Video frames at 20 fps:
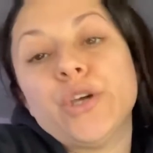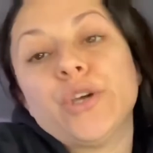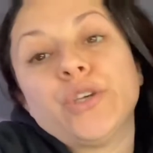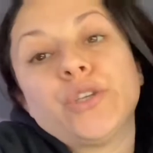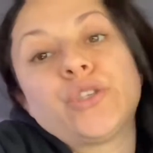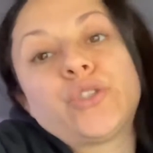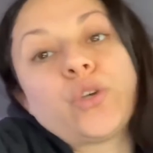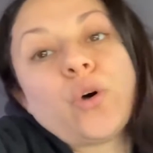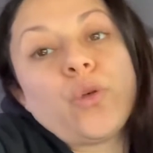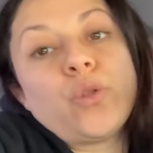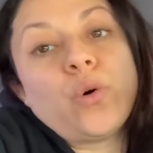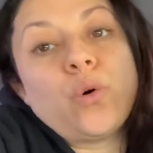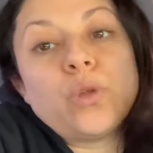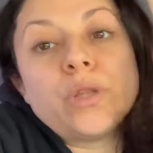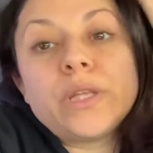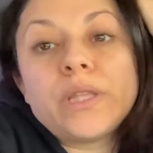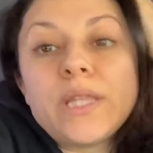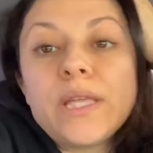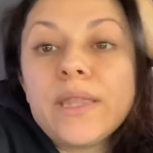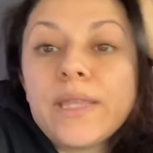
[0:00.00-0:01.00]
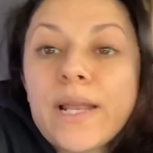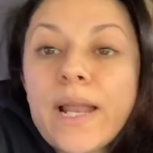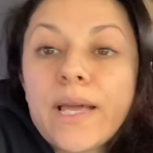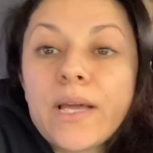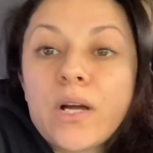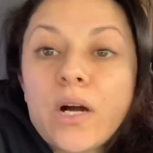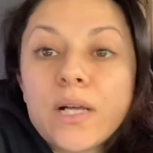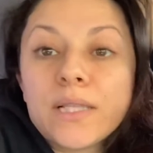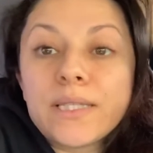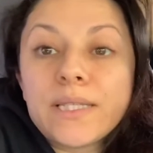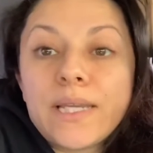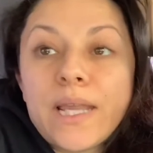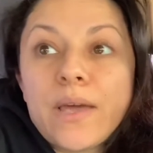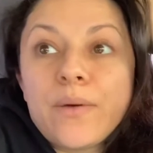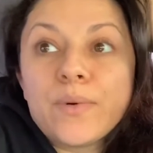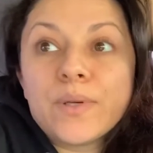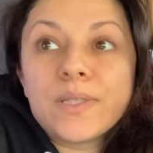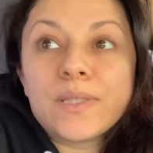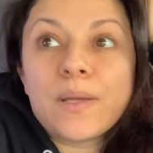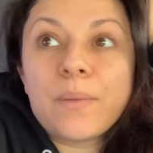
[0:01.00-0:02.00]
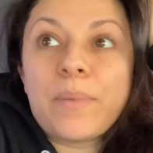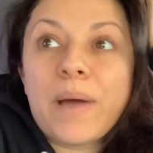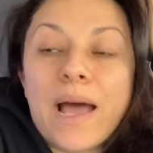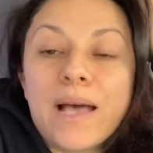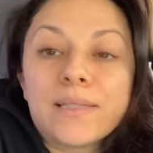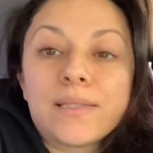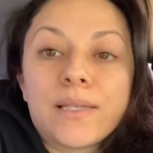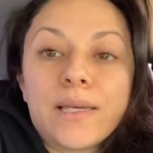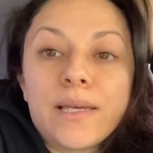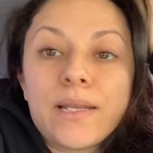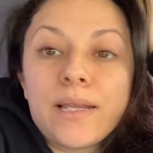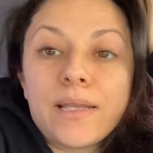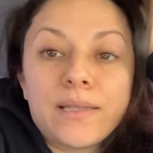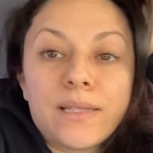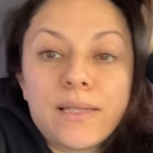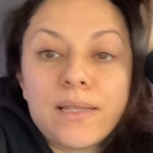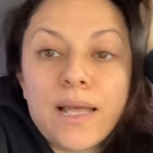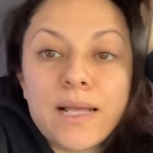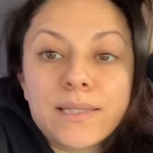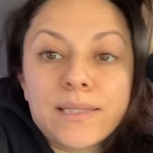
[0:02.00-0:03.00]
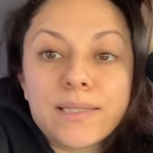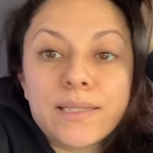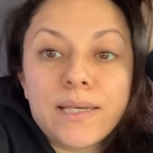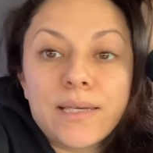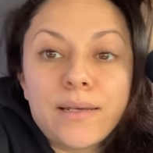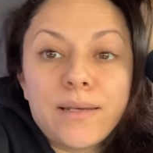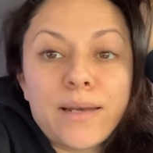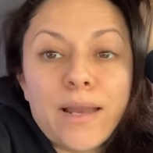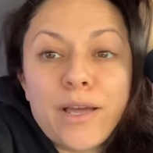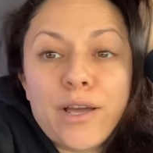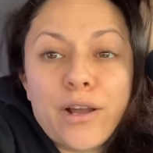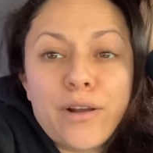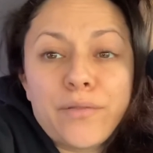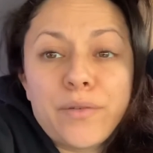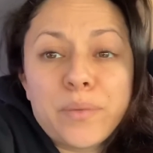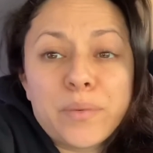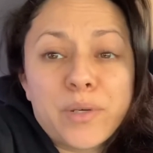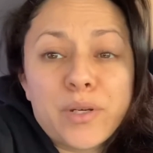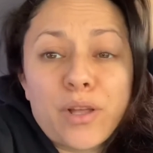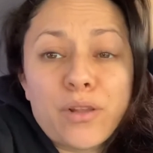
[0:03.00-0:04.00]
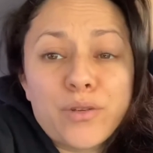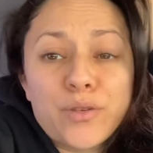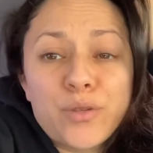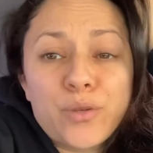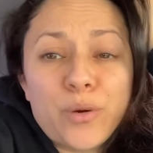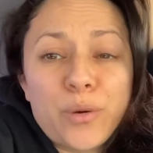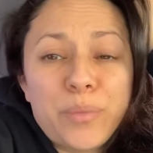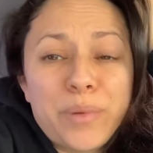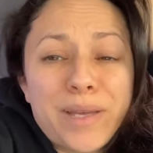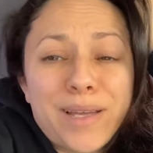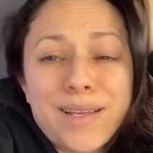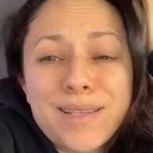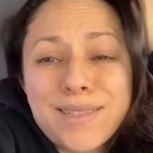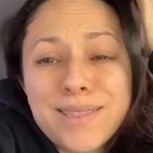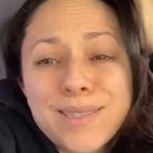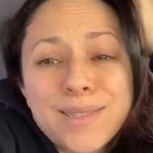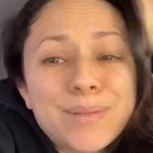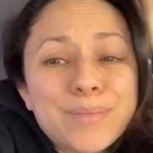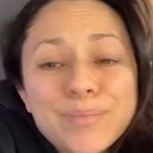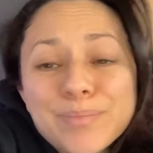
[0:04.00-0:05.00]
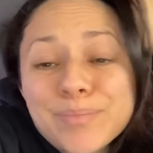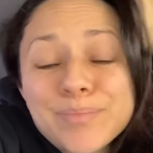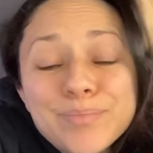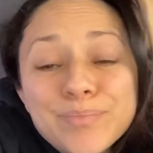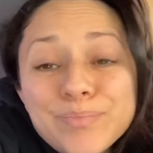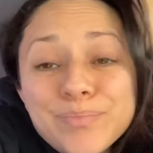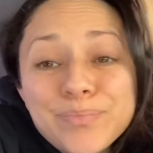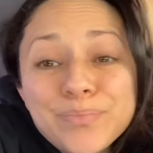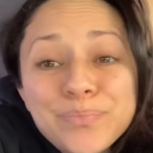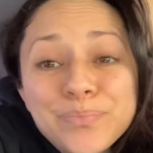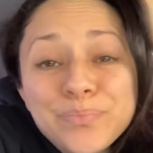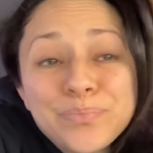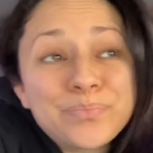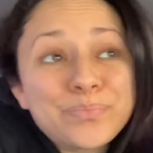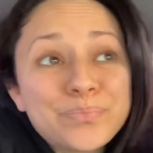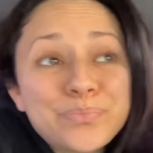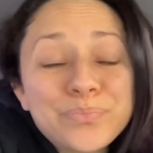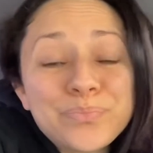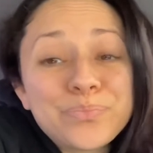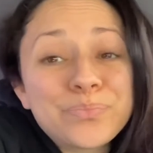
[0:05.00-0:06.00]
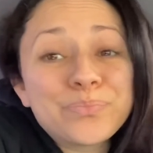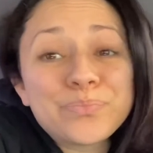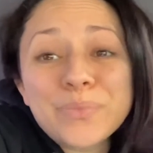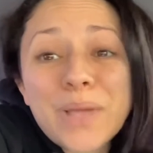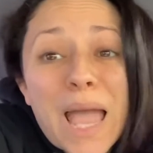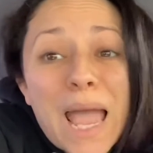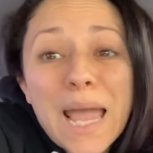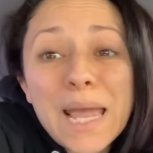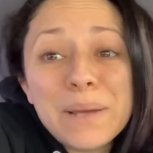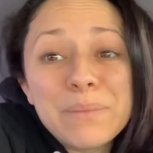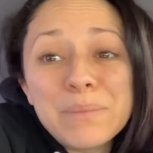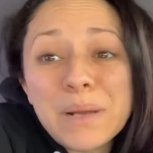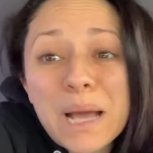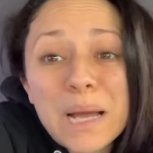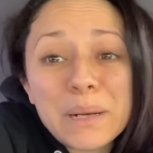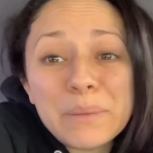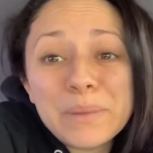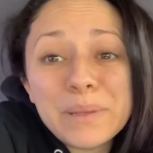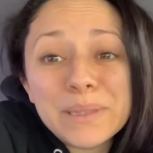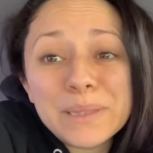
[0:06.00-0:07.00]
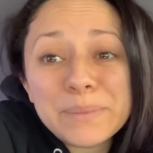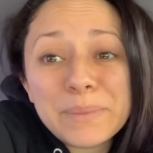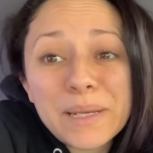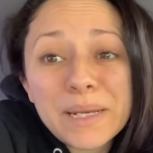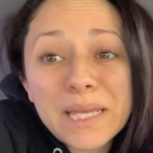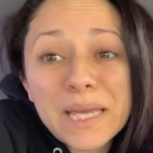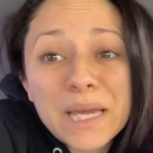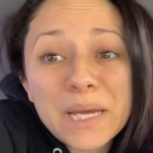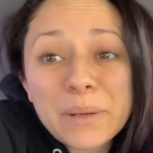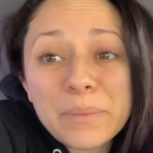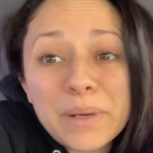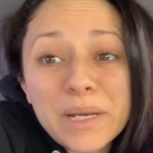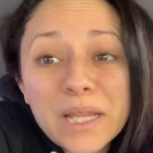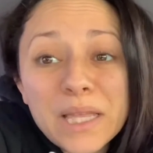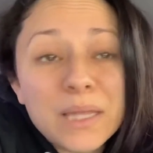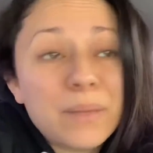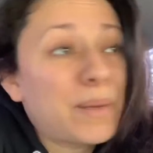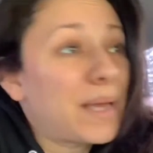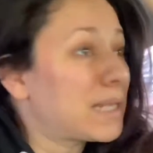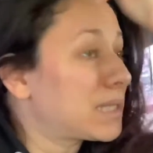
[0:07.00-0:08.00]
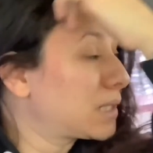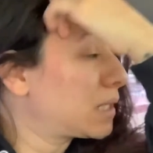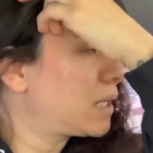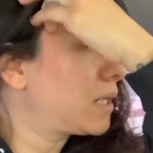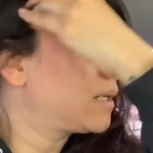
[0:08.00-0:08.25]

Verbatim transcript: So the only thing that I got today was the basket, and then that's it, and I got it from the dollar store because I am not going to be spending heck of money on the basket.